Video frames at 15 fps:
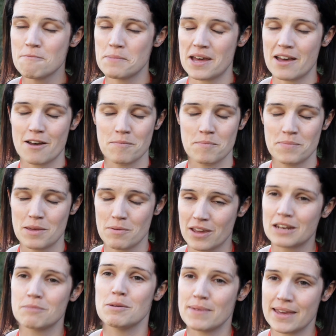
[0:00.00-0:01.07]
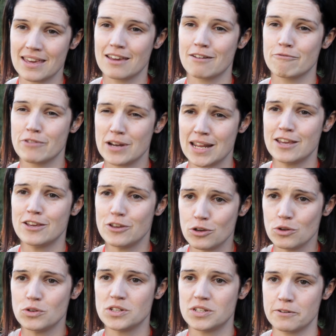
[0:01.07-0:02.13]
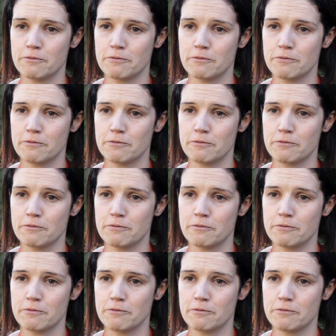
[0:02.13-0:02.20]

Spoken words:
but they're going to be making a really huge